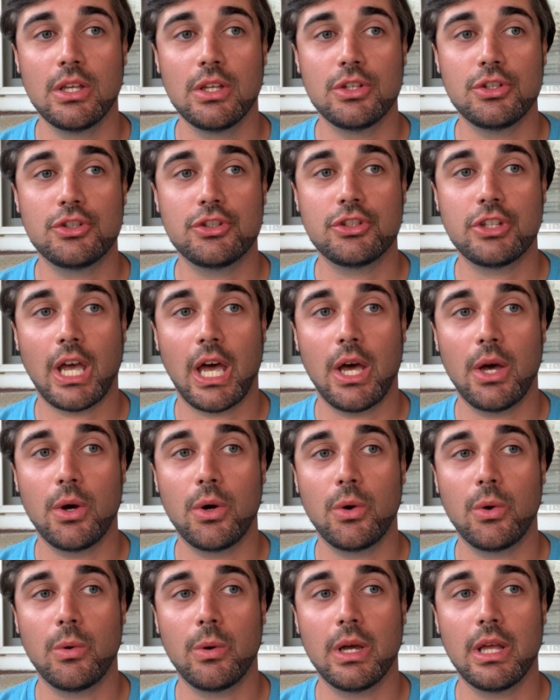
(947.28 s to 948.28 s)

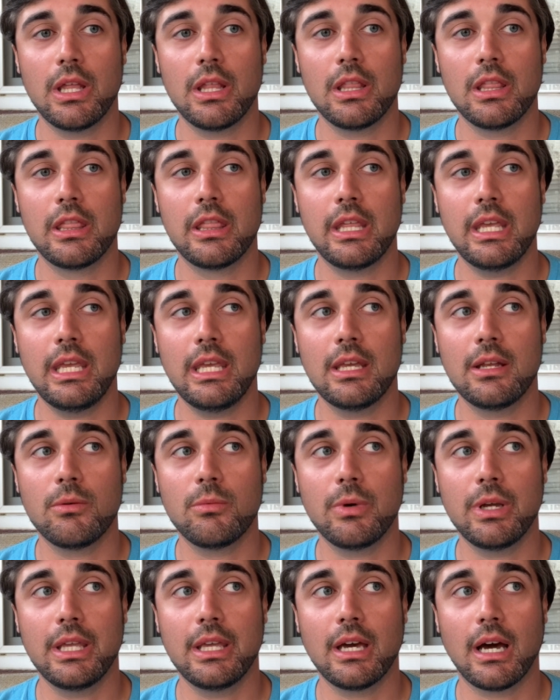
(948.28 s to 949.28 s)
So then
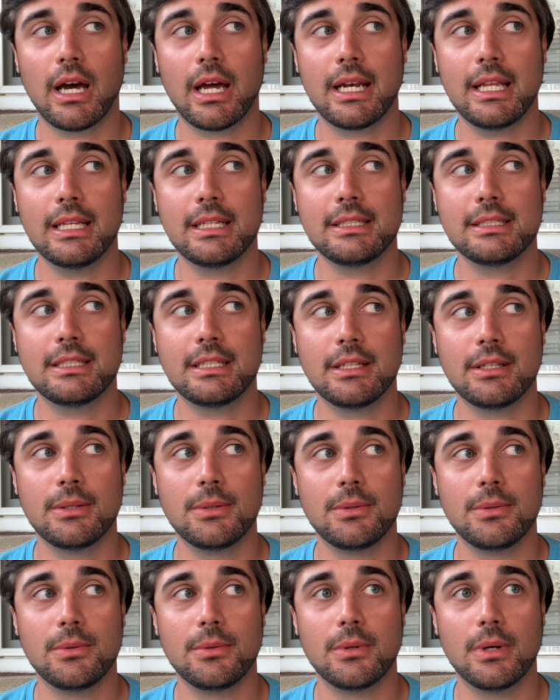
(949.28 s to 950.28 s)
we got
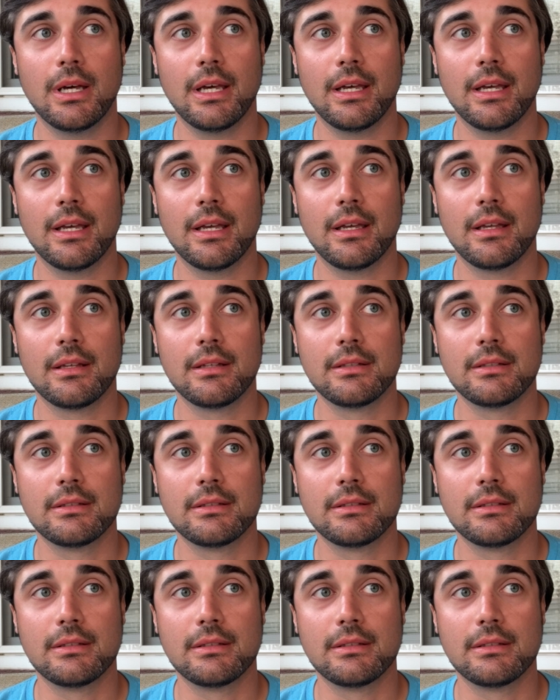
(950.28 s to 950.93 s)
into